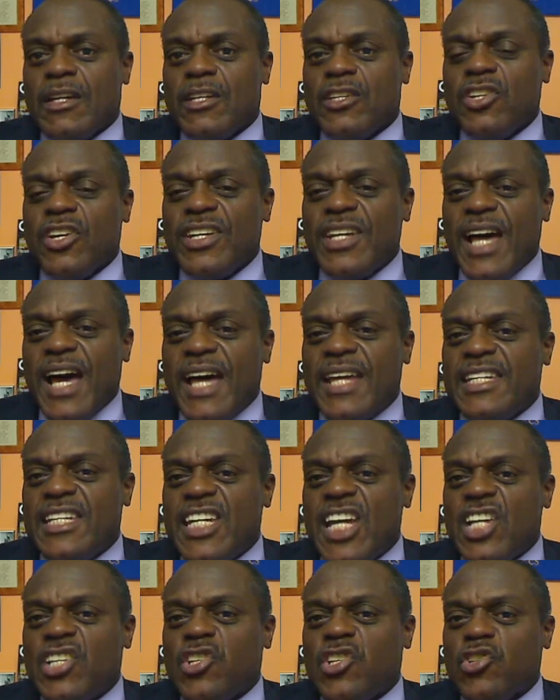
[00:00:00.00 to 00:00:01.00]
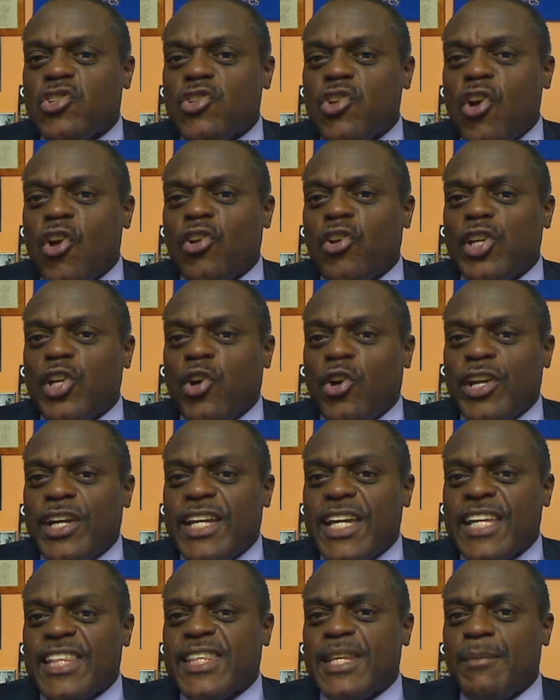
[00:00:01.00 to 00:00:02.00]
you're not necessarily going
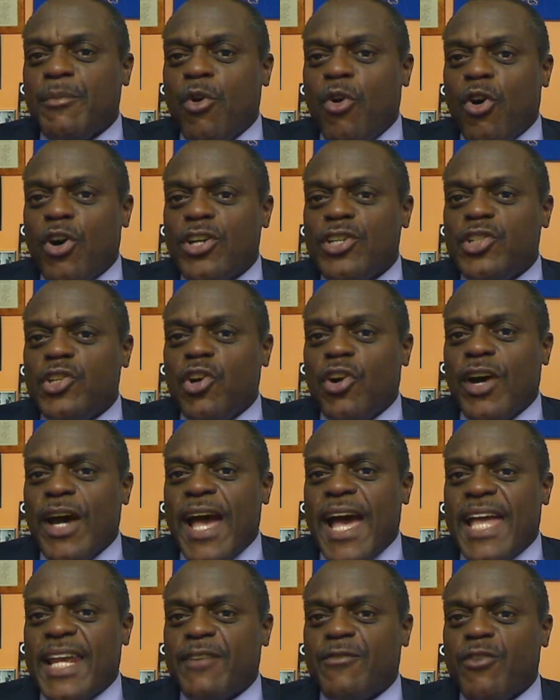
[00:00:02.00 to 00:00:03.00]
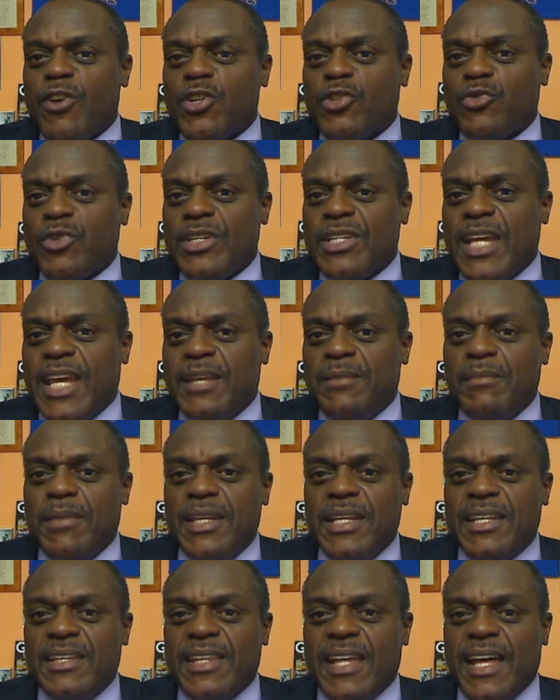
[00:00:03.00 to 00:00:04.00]
to get them on your anniversary date,
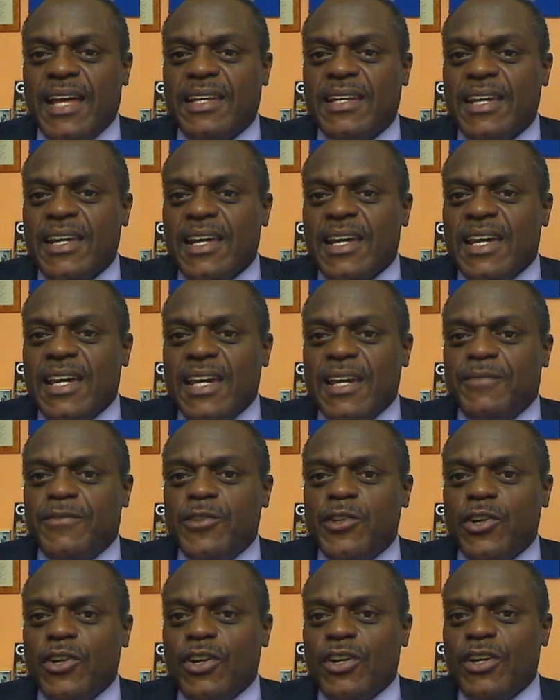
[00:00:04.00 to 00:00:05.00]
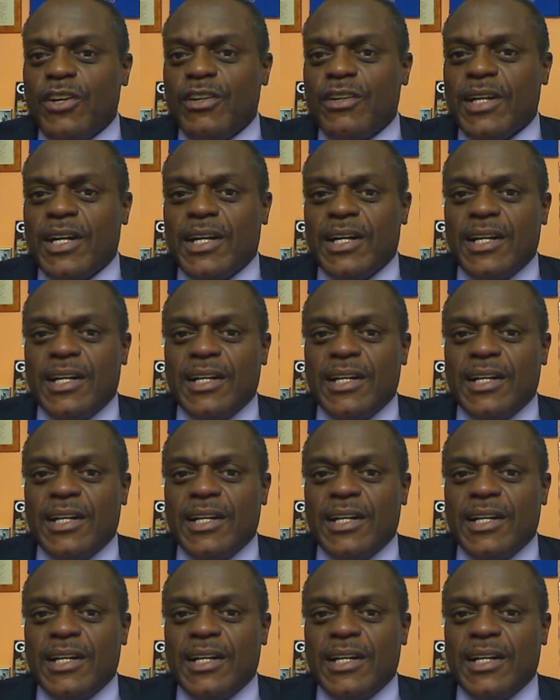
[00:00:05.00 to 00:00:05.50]
meaning that if your